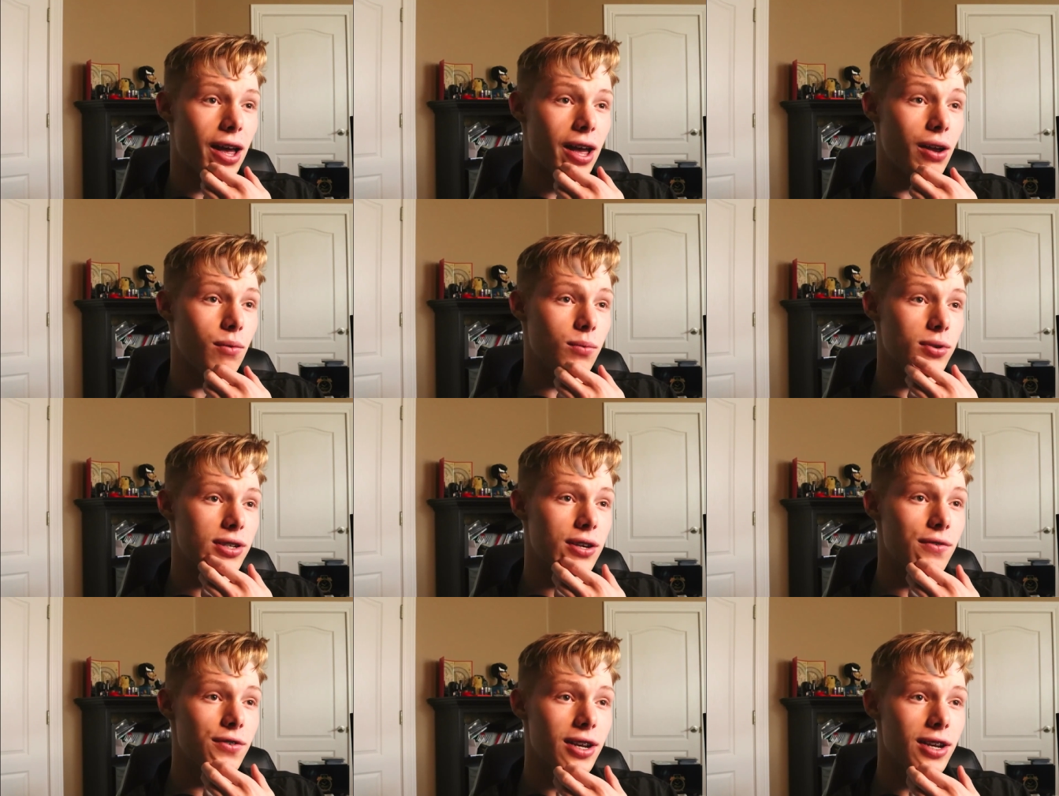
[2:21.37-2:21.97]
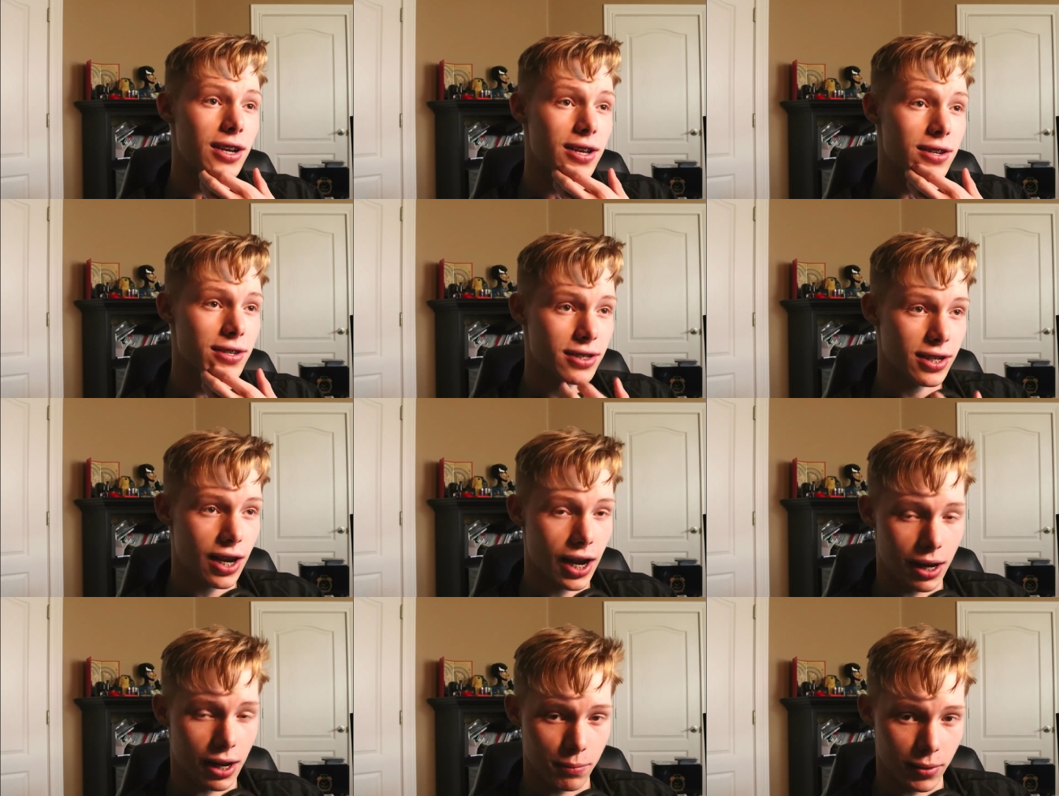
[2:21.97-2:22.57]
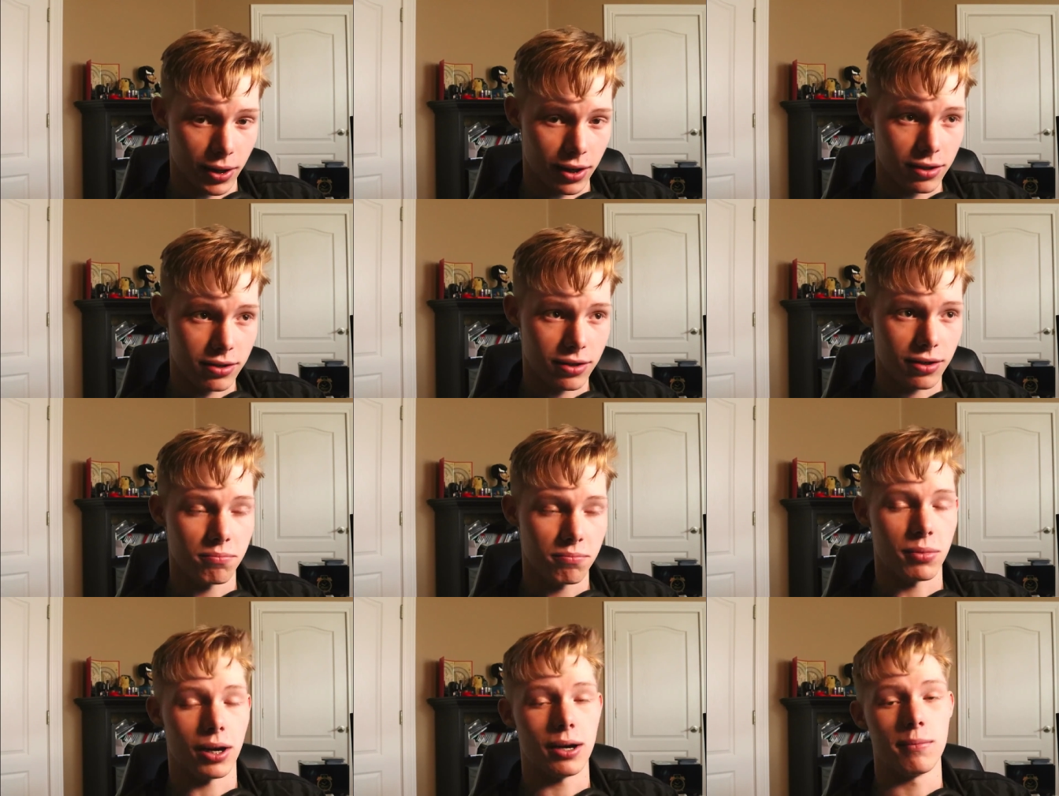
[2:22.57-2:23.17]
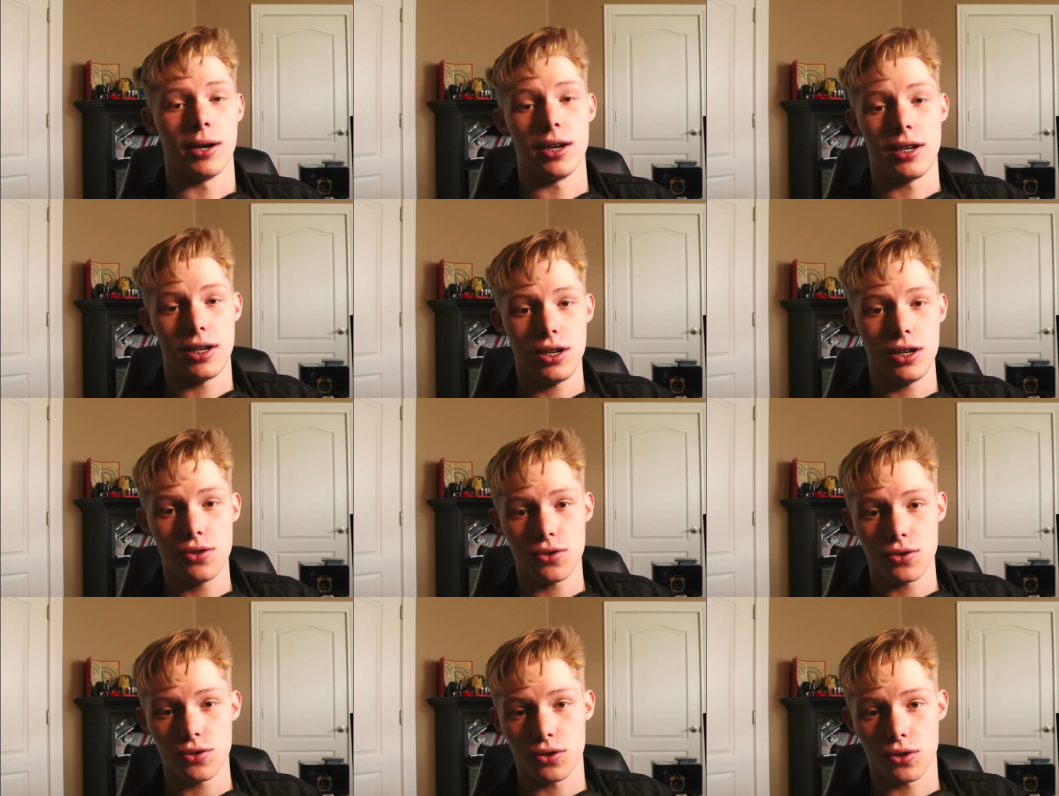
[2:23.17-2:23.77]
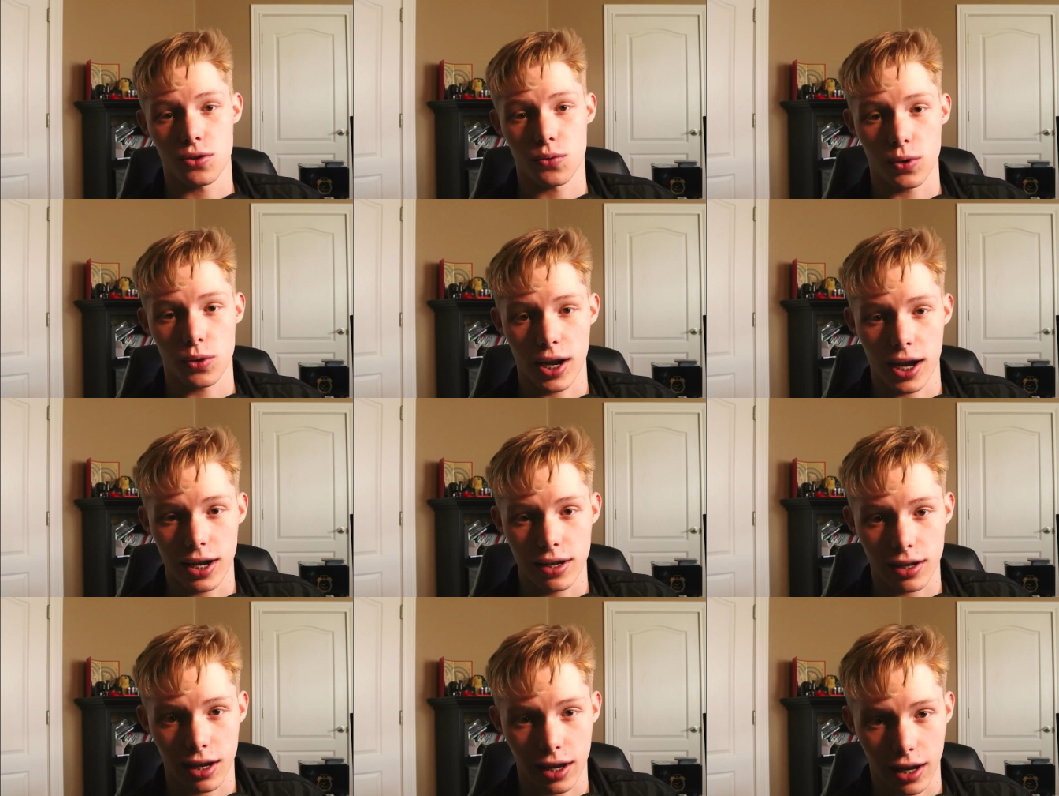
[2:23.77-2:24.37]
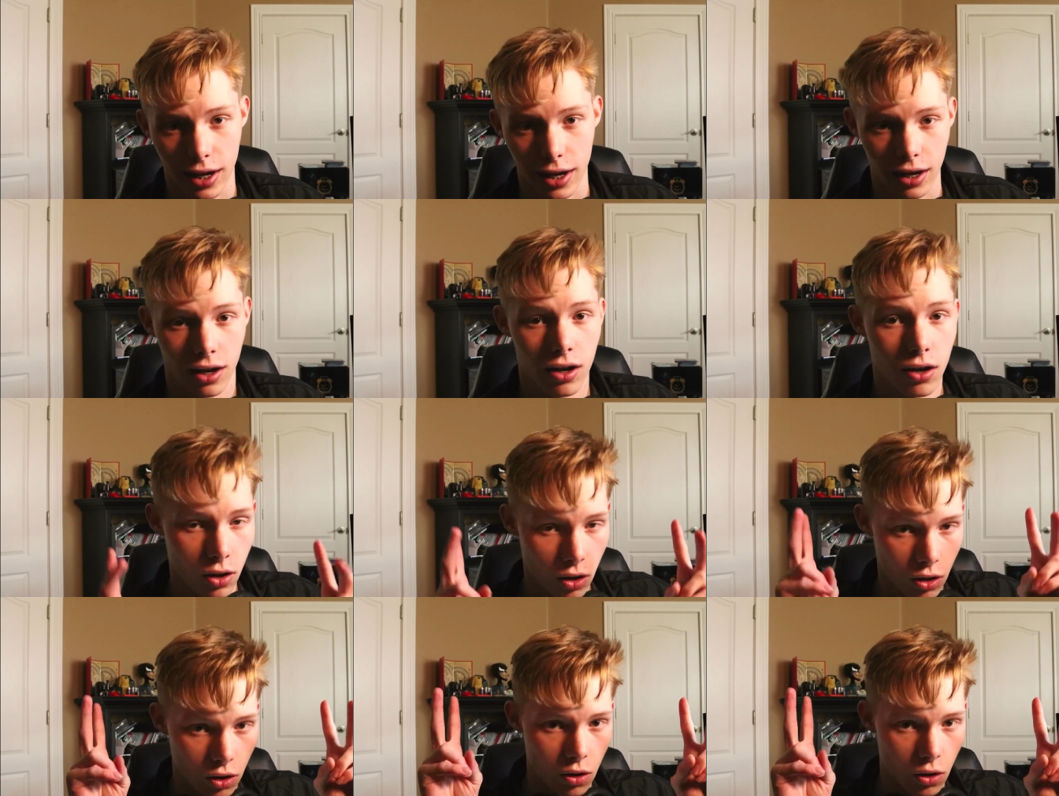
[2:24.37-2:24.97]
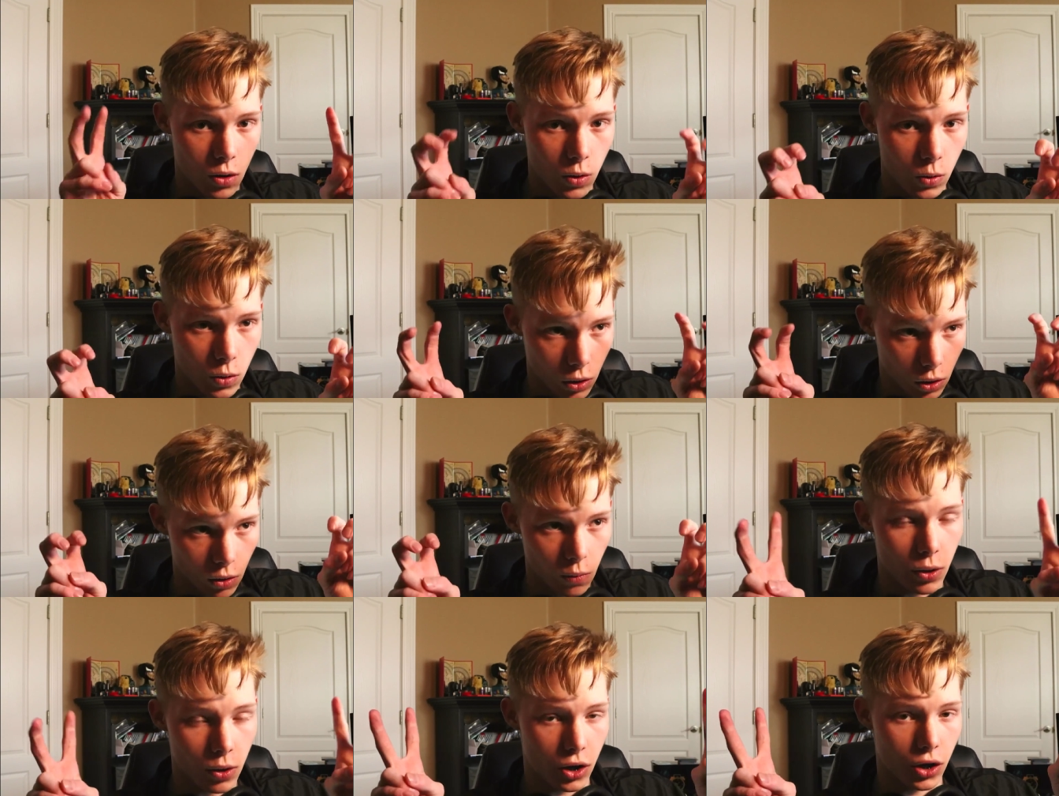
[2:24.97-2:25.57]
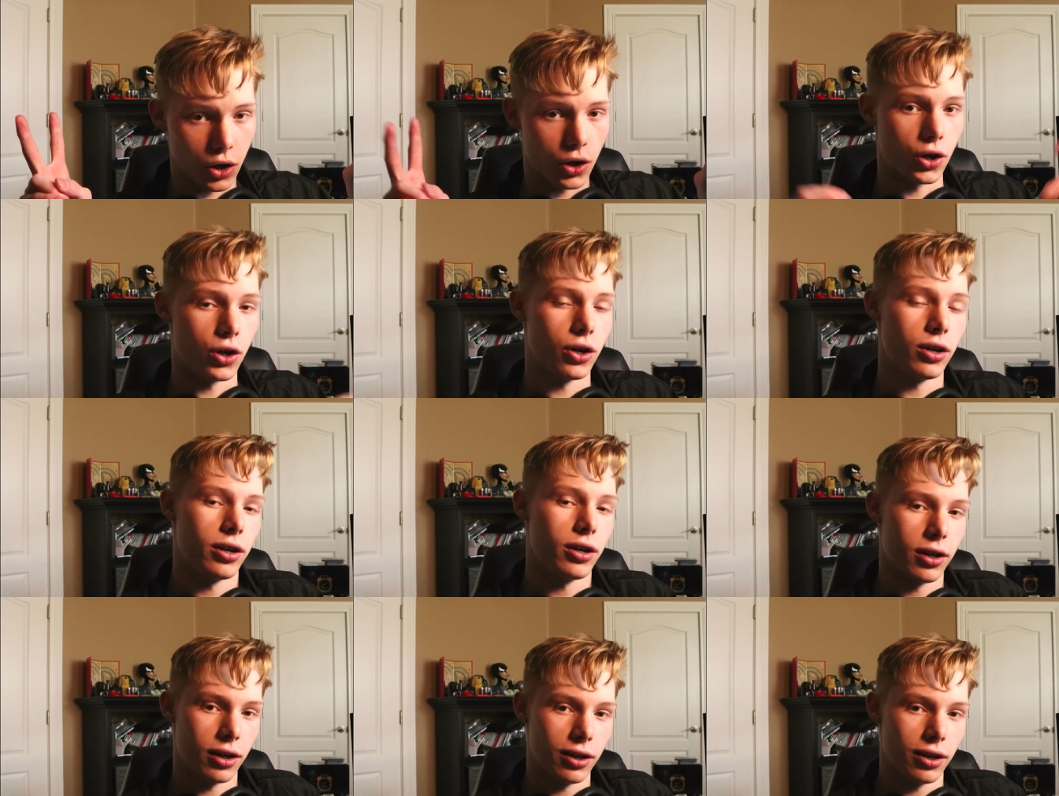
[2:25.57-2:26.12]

I was given an assignment by my teacher to create a horror